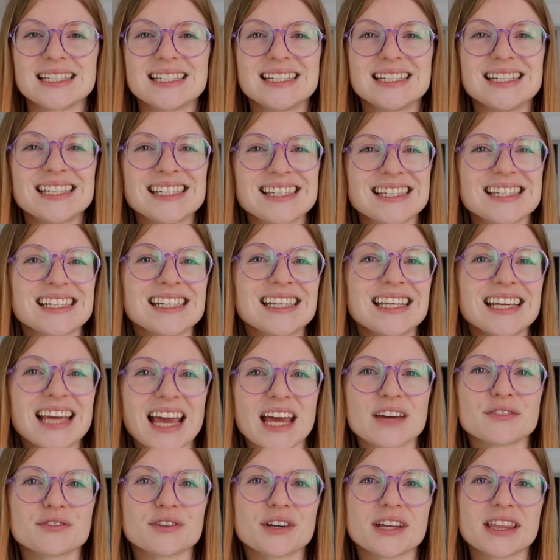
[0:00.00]
Distilling
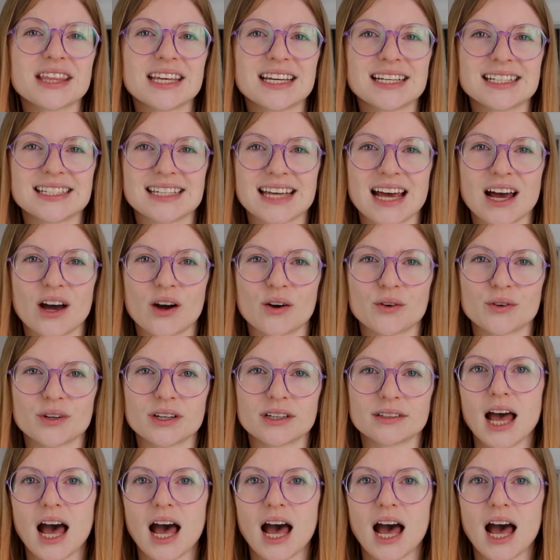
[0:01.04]
everything down,